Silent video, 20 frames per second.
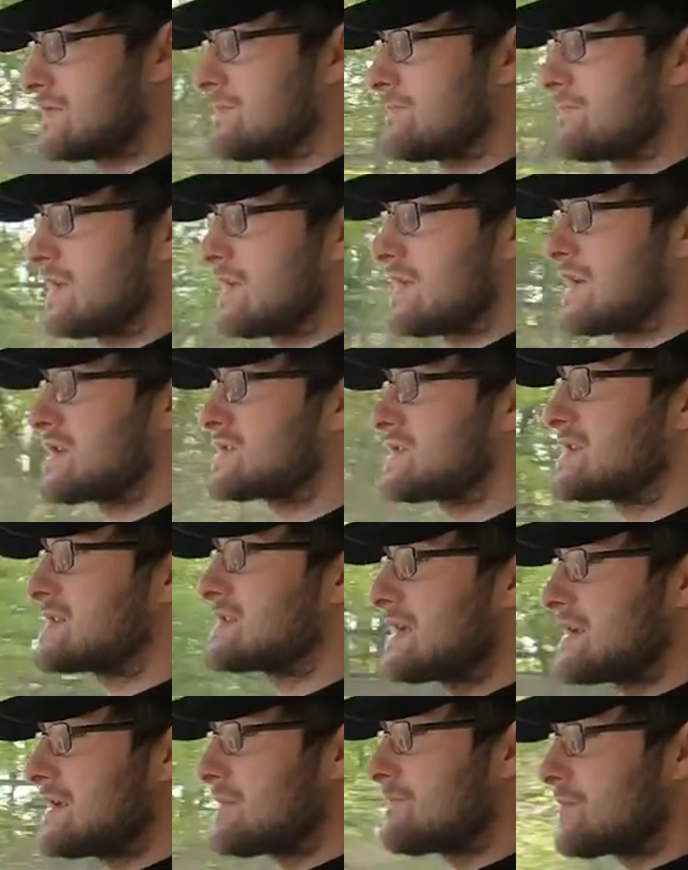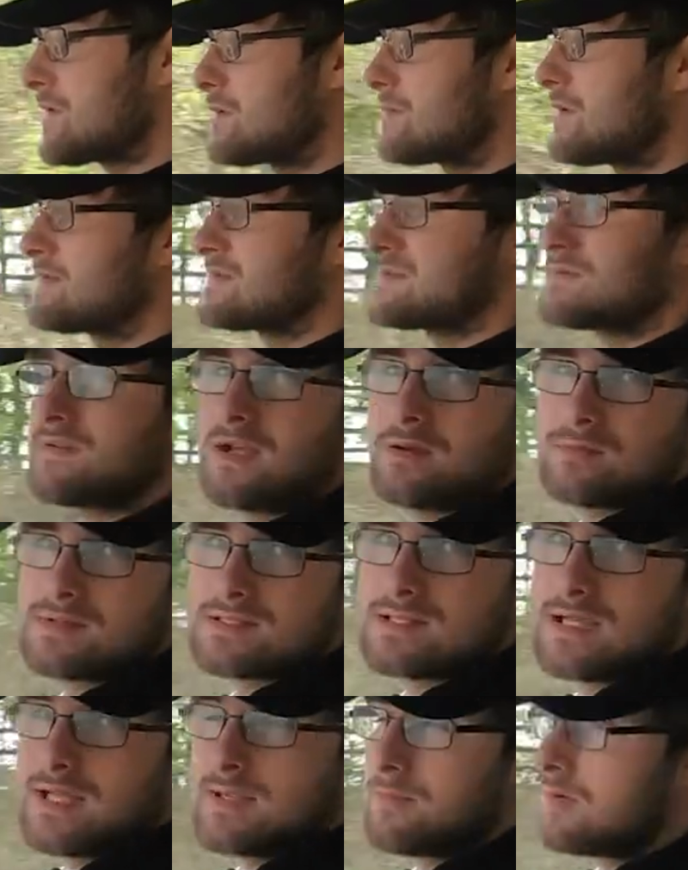and as you can see, we've got to fight the
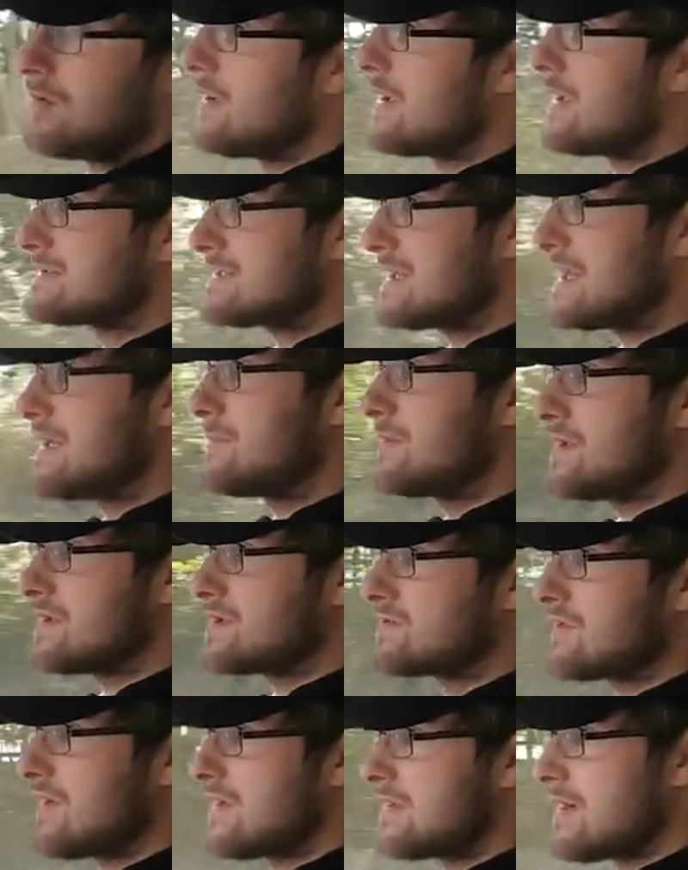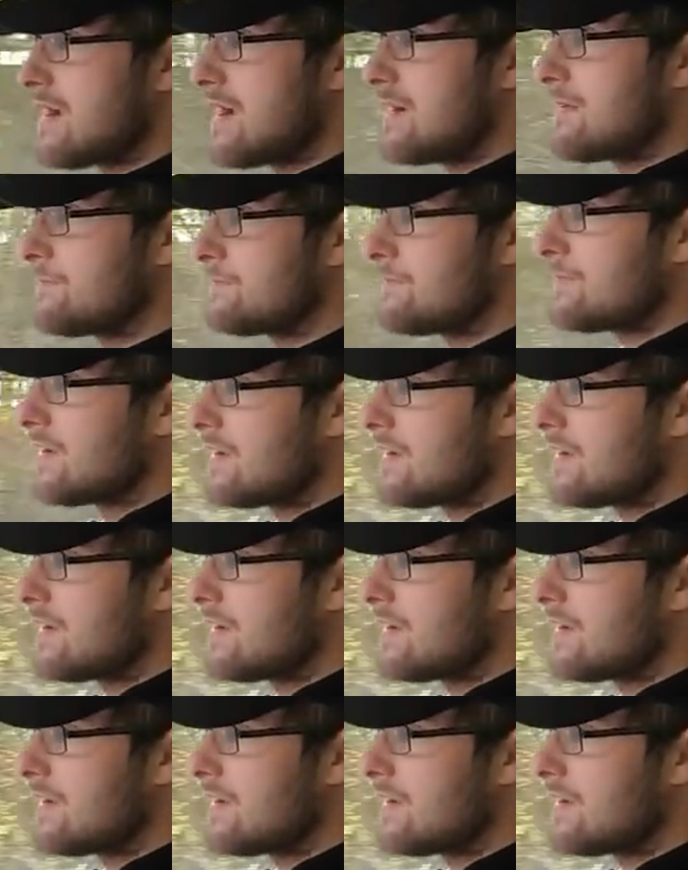steering wheel to keep it in a straight line.